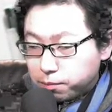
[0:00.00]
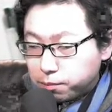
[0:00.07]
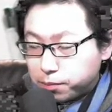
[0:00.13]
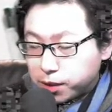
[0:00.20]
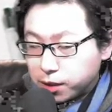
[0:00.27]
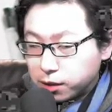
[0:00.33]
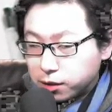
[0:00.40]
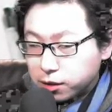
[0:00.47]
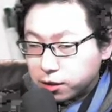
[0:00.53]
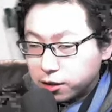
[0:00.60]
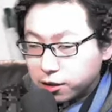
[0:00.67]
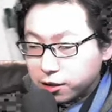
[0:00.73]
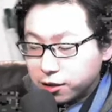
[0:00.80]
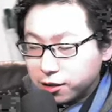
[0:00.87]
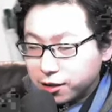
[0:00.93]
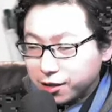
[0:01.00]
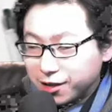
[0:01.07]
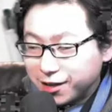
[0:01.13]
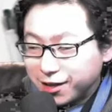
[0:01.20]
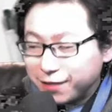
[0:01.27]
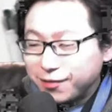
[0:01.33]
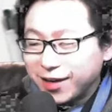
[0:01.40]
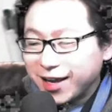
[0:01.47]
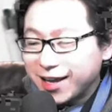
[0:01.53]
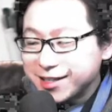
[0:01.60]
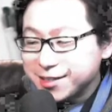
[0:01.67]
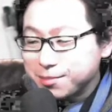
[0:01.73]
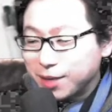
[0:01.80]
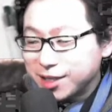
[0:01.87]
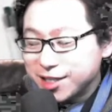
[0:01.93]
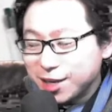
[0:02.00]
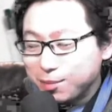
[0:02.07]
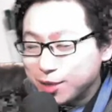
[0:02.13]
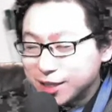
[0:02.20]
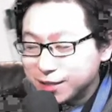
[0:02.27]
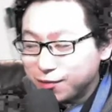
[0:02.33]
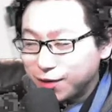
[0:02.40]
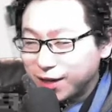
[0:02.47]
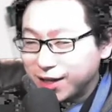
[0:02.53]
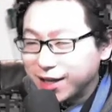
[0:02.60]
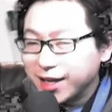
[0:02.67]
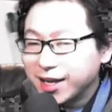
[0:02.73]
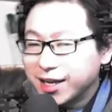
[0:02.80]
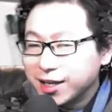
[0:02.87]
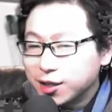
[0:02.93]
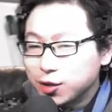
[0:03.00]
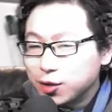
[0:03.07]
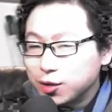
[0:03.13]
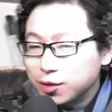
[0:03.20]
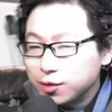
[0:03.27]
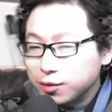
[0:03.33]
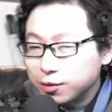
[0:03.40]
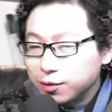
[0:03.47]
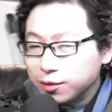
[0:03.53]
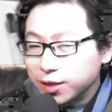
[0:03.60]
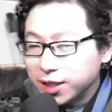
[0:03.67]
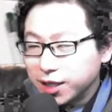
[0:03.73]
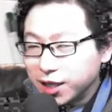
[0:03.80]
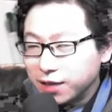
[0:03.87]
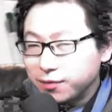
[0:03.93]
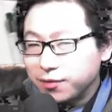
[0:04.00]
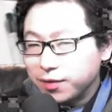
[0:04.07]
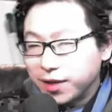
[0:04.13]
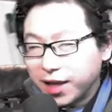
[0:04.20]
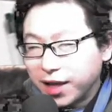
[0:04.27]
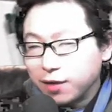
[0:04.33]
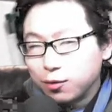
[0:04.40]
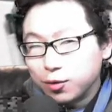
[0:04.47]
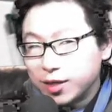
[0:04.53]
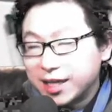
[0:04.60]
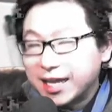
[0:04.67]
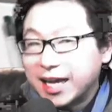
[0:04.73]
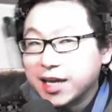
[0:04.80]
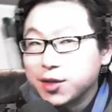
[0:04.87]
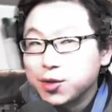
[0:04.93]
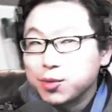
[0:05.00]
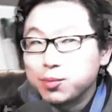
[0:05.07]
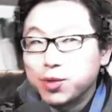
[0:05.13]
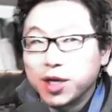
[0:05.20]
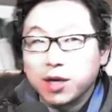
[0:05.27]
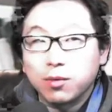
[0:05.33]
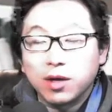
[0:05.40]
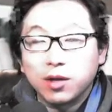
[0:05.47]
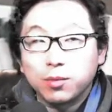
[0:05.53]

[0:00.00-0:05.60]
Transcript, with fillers: But if I ask my Japanese friend if they would like to bring one